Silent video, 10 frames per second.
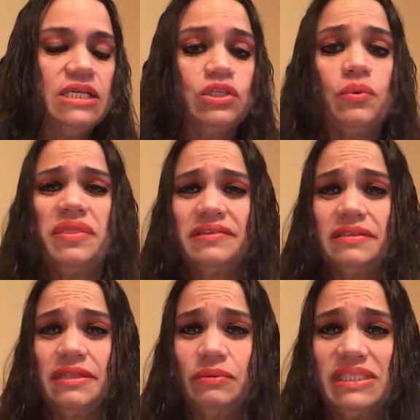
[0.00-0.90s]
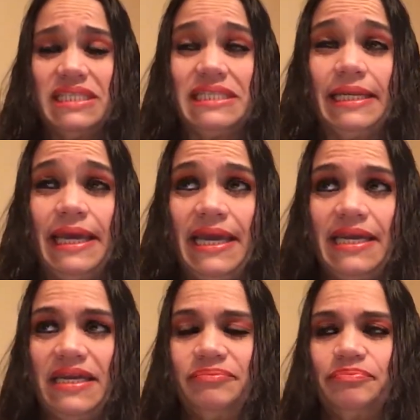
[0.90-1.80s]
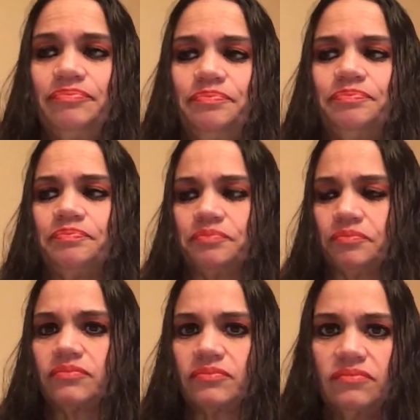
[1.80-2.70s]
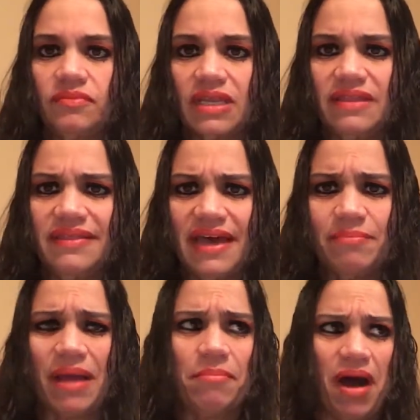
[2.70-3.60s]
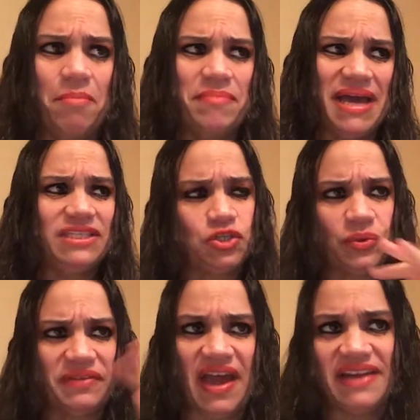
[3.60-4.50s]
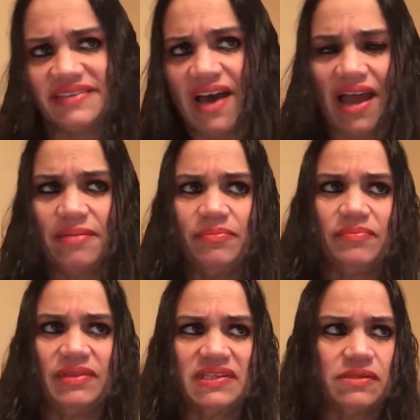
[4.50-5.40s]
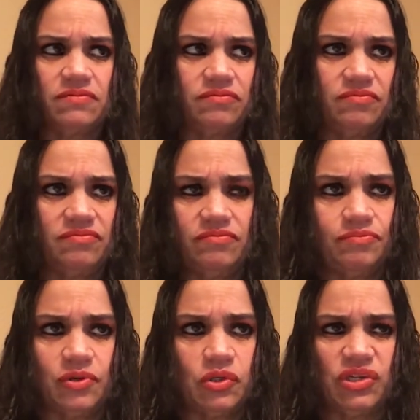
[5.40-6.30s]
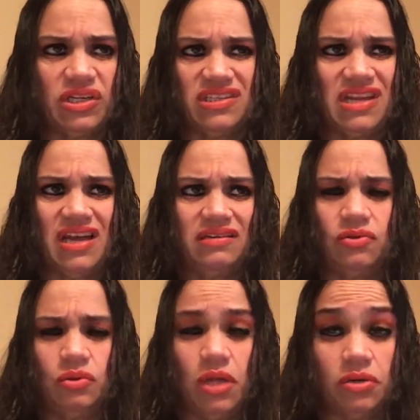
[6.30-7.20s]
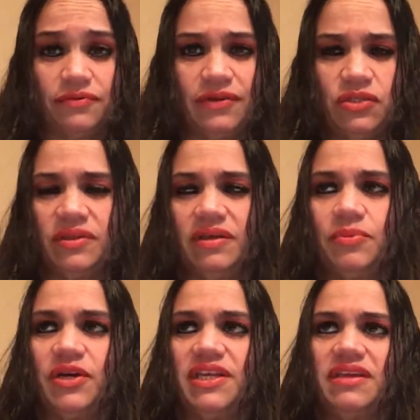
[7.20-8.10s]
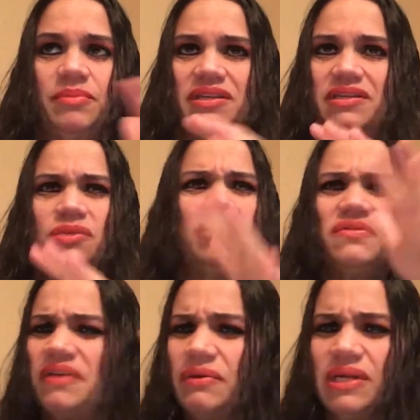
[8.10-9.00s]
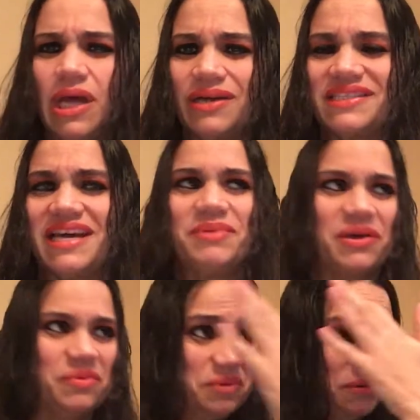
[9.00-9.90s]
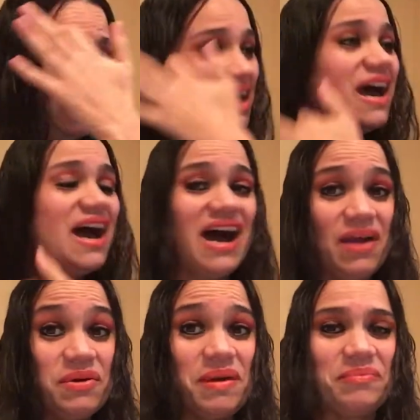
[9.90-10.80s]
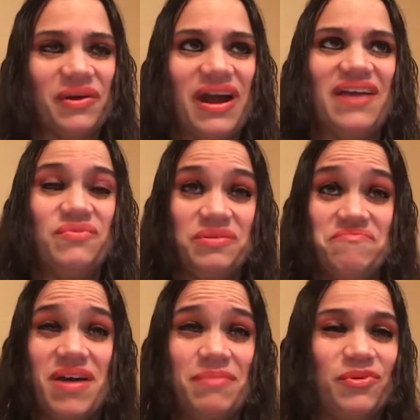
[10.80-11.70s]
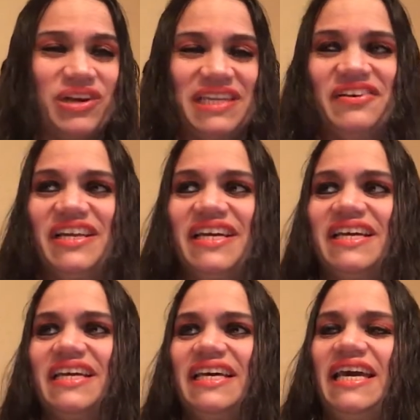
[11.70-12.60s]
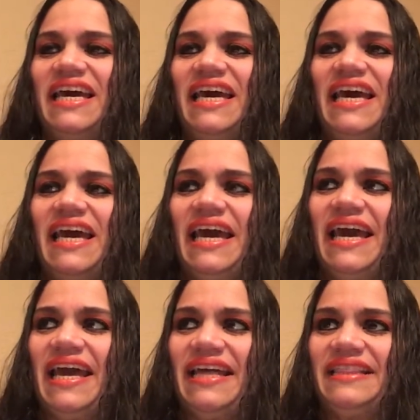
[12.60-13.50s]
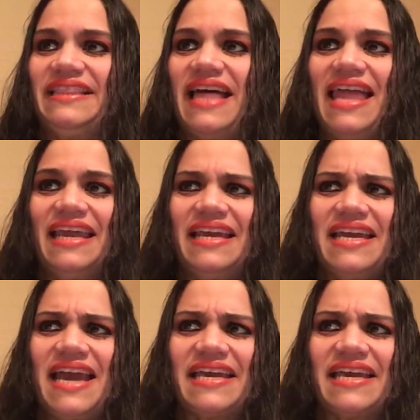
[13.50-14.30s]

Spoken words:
So there was this lady that my mom met during that time. This person is not no longer friends with them or anything, but this was a very long time ago, but I remember clearly. And that lady, I